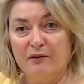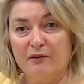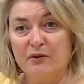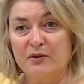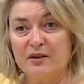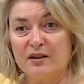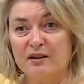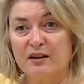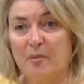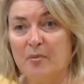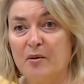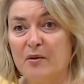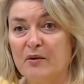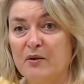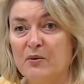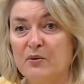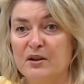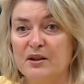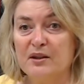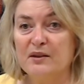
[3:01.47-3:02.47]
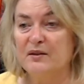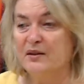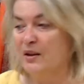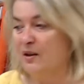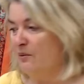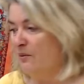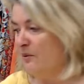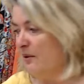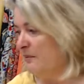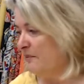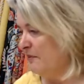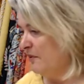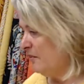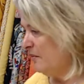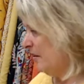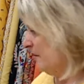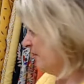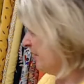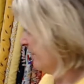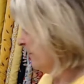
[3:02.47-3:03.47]
a couple on order, so we'll be
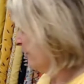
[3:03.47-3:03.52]
able to have a go